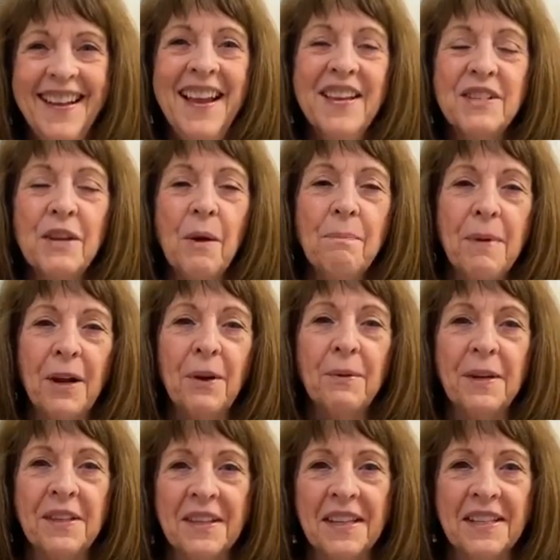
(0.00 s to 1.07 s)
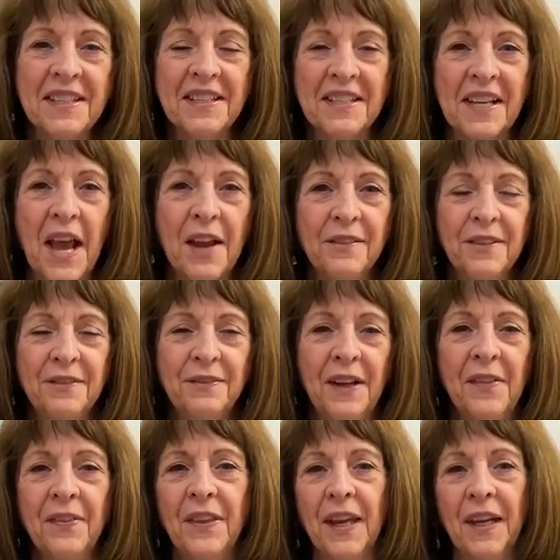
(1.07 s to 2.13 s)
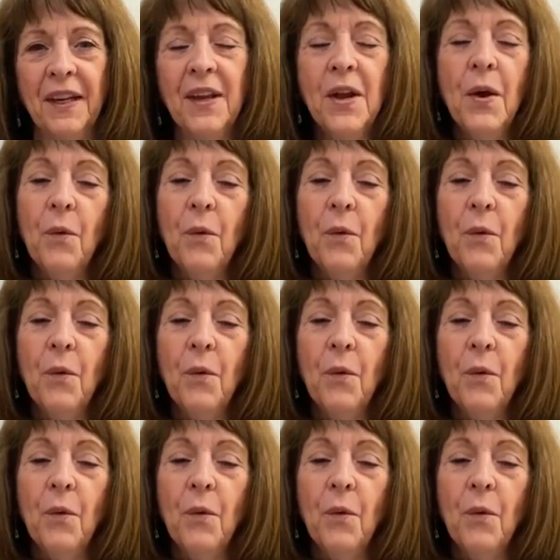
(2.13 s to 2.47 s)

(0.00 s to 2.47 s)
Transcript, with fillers: so bear with us. It's kind of a fun thing.